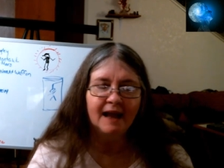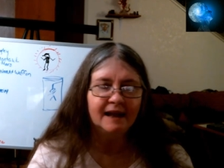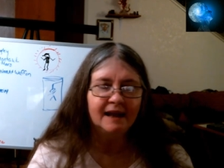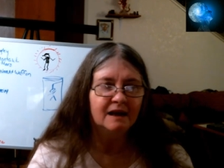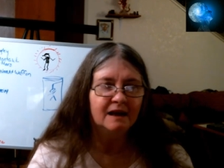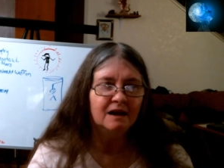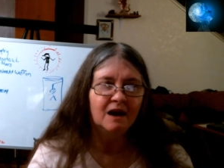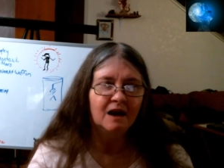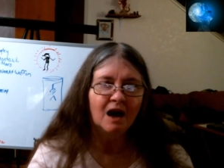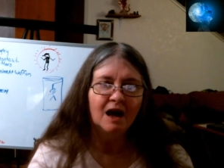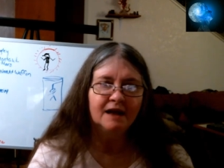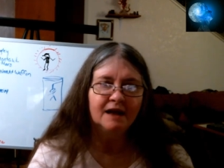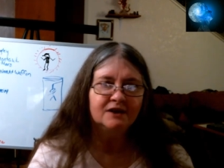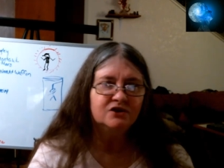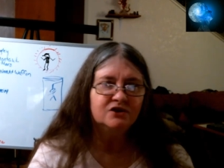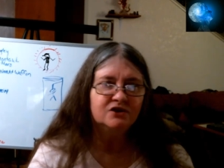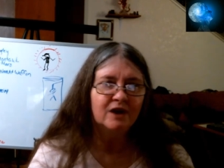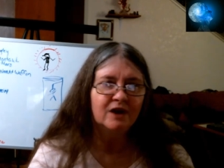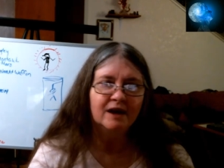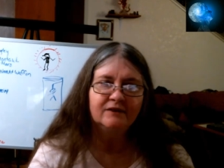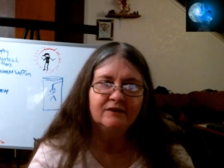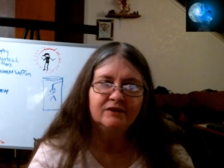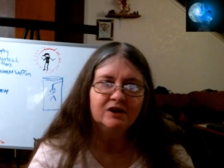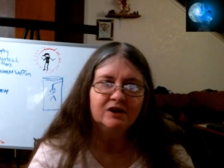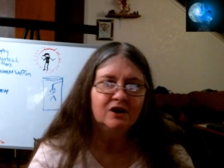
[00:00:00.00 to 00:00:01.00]
I
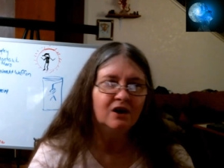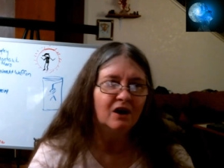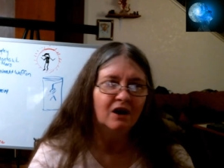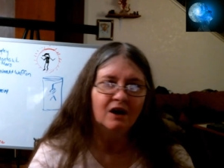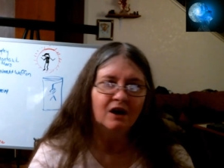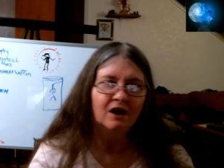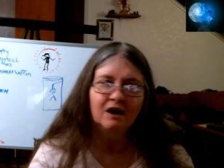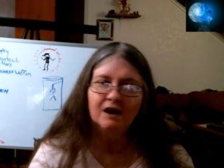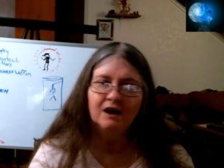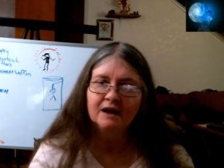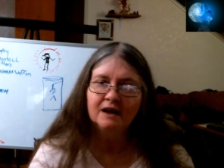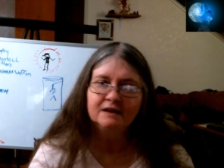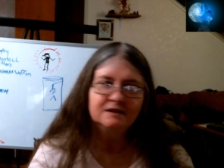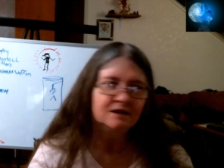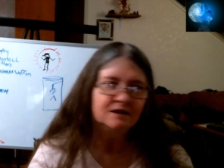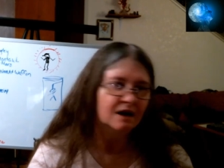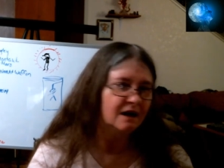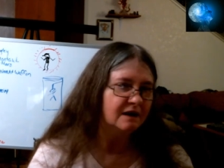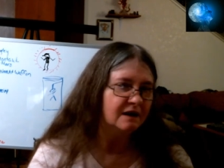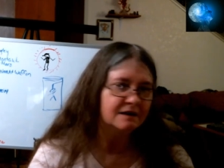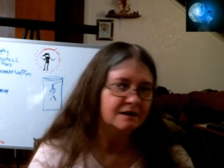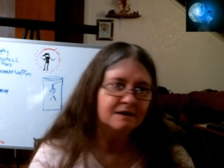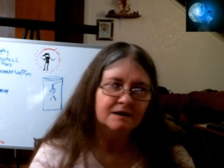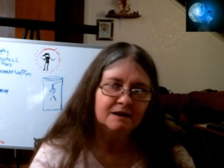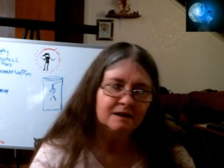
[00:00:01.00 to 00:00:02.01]
cannot drive a
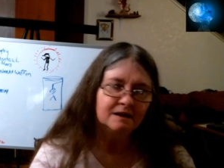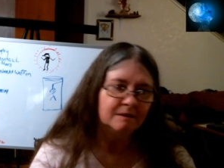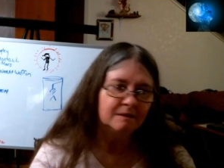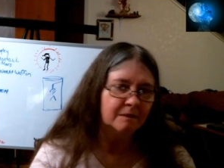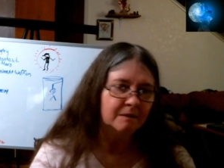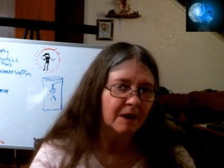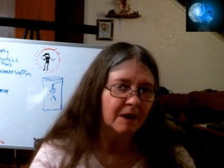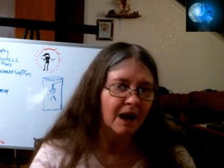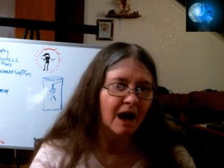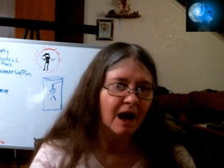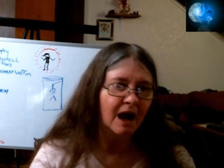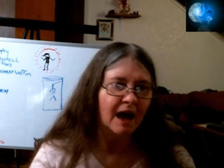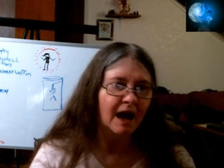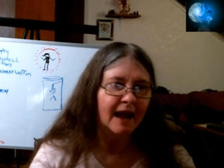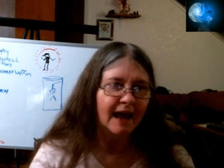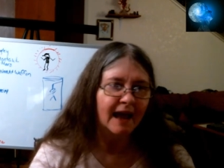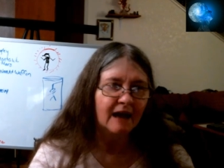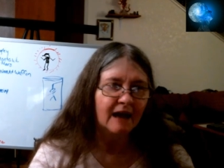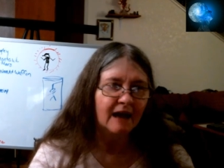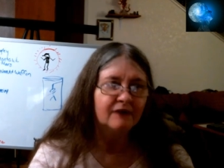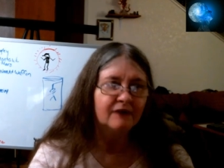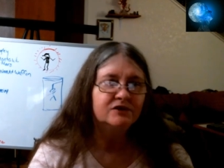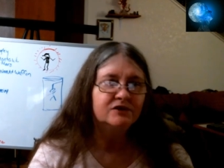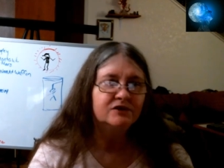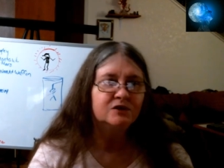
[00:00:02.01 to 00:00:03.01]
car and talk to
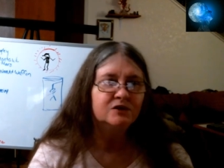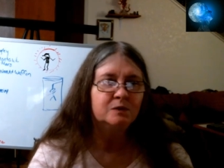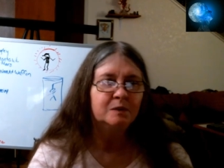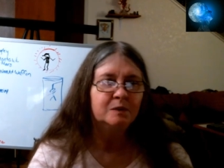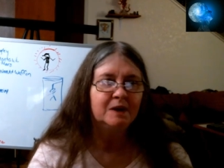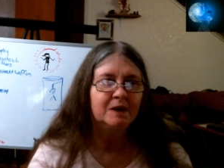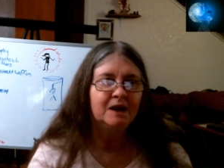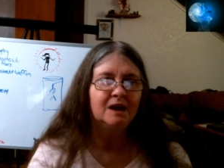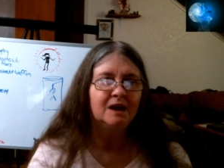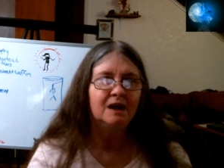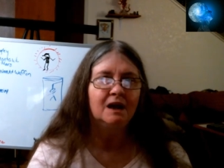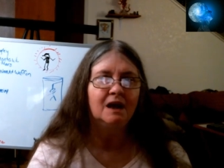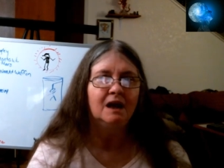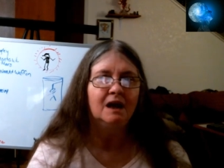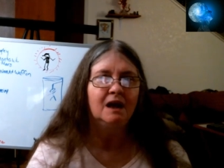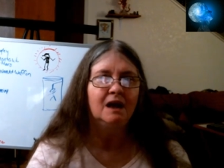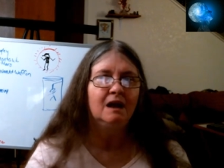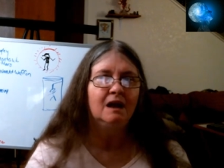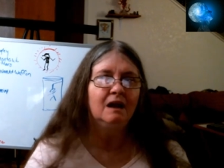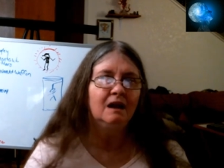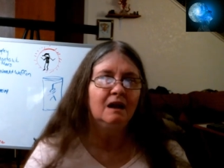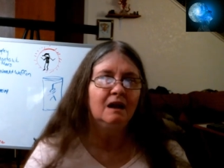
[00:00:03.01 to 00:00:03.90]
them. I have to